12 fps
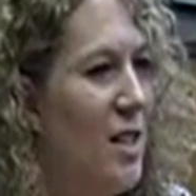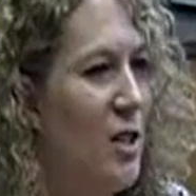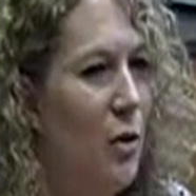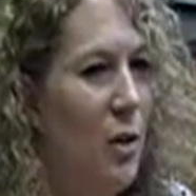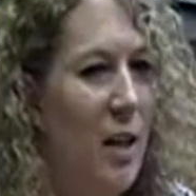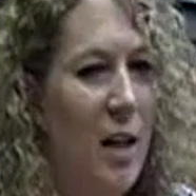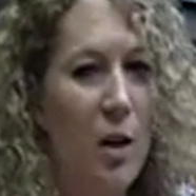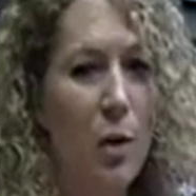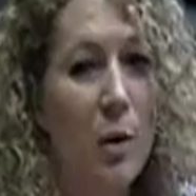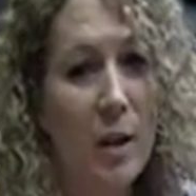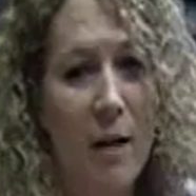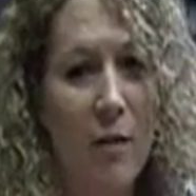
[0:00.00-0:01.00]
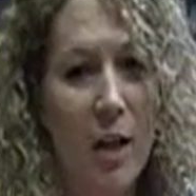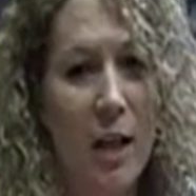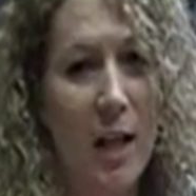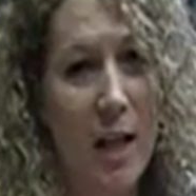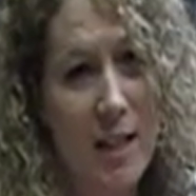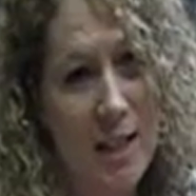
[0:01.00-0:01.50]
that you can get, you will never
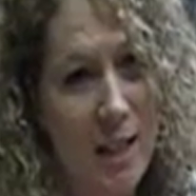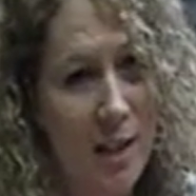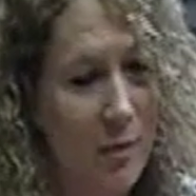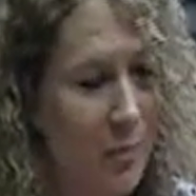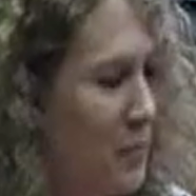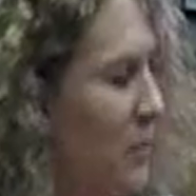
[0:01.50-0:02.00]
get 19.